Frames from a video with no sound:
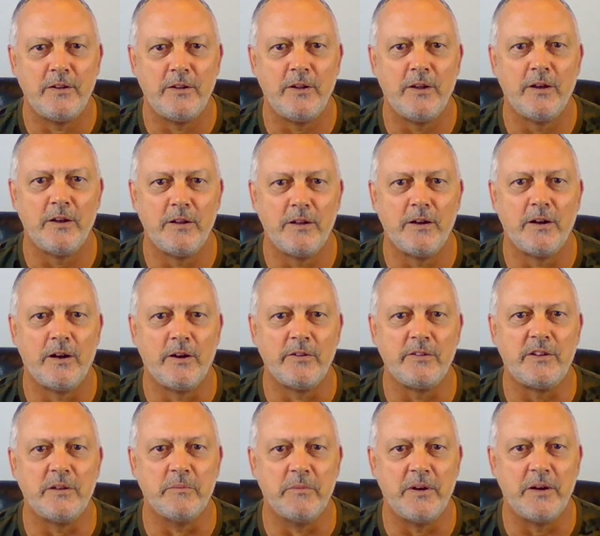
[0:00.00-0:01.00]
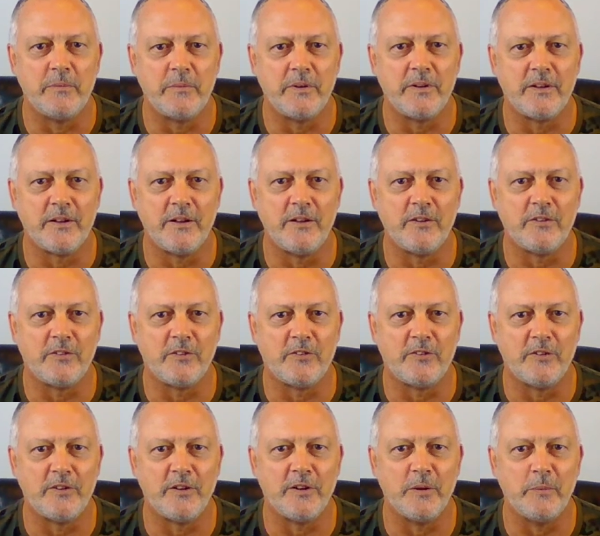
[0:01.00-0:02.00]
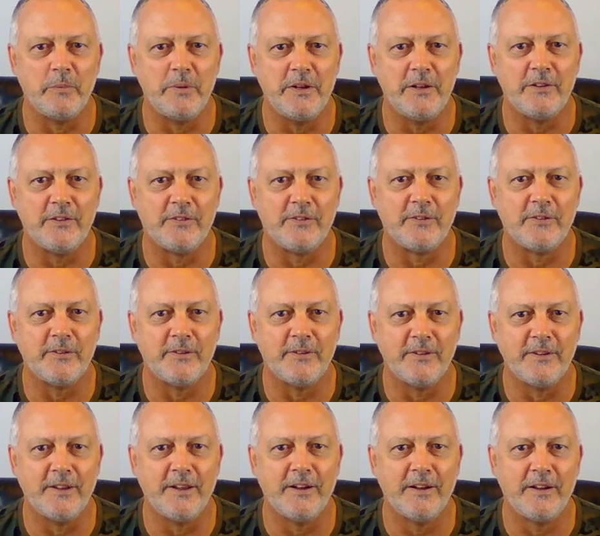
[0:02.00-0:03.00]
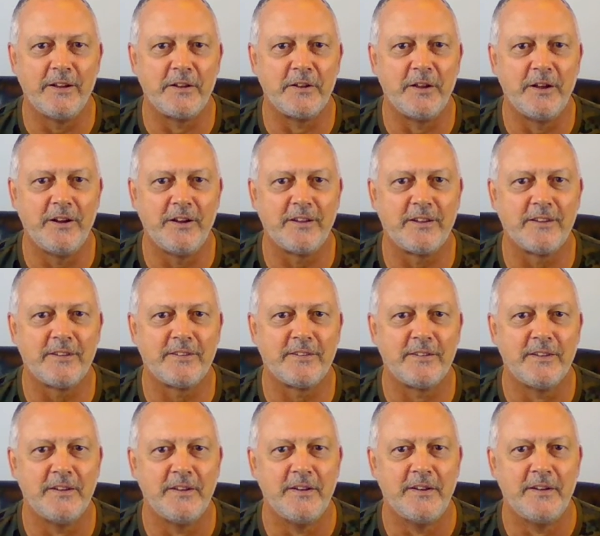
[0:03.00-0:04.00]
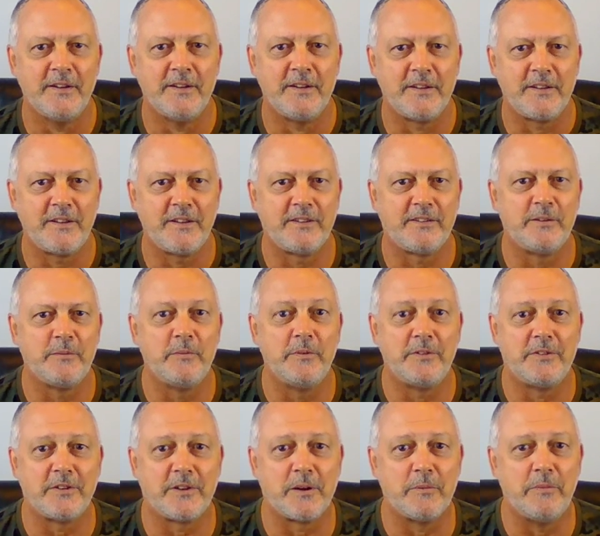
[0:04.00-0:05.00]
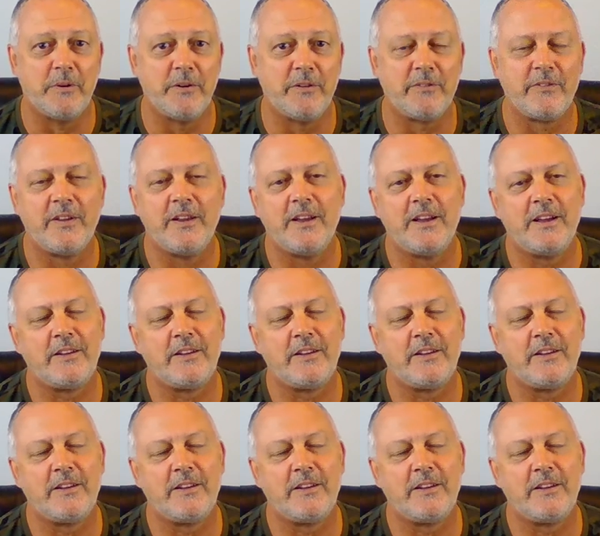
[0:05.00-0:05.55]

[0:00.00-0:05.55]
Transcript: Yeah, I get my hepatitis to sit on the beach, so yeah, I guess someone should come out.